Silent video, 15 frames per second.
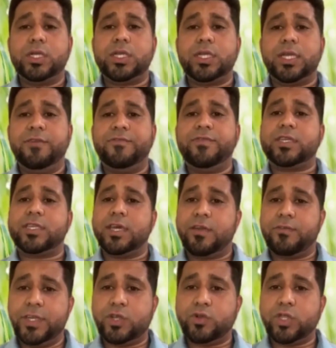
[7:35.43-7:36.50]
give the
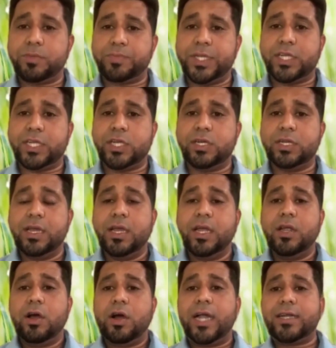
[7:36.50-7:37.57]
service to the patient
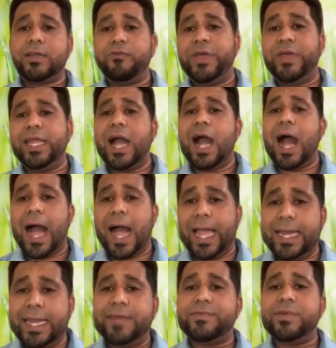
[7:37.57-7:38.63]
at a very high
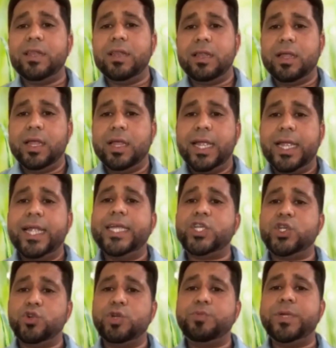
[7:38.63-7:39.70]
level. It
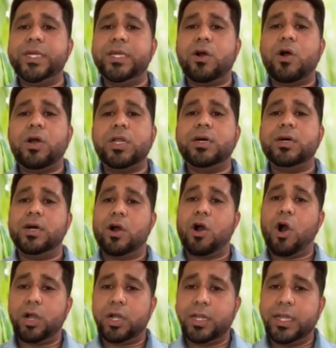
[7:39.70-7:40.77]
should be on an
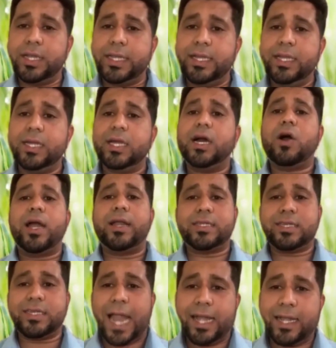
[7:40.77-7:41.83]
ordinary and a
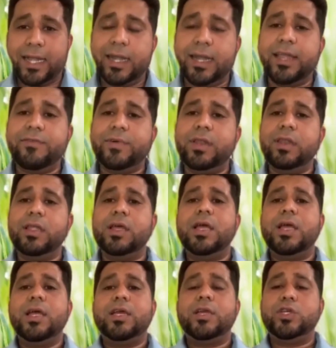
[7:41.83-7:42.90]
standard level.
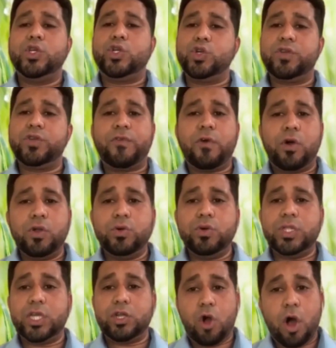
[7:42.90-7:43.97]
You should follow
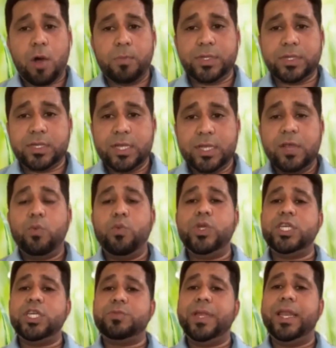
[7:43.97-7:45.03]
the norms which
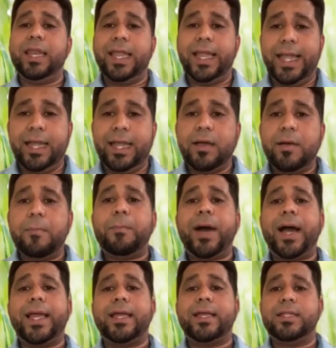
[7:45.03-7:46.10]
has been laid
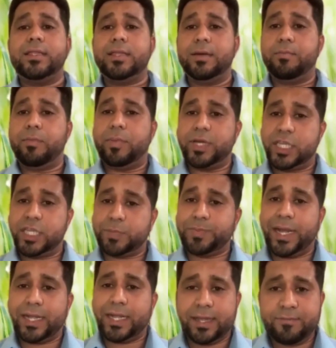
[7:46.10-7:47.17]
by the
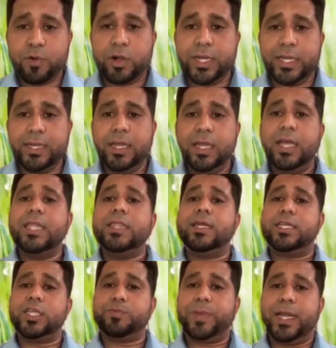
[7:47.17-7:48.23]
respective body, the
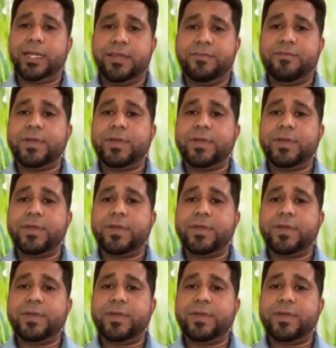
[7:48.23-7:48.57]
respective